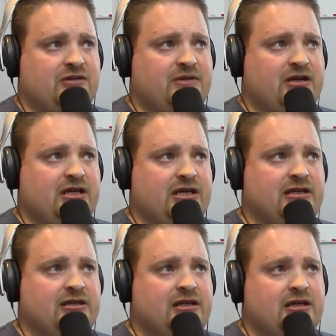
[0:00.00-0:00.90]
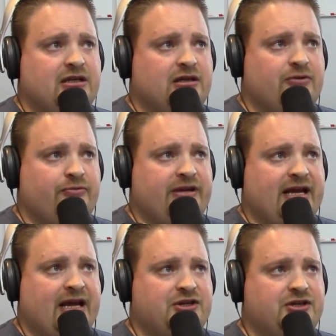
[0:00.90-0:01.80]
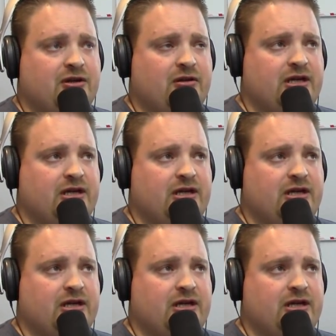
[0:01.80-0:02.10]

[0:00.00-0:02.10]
So I'm not going to rehash it all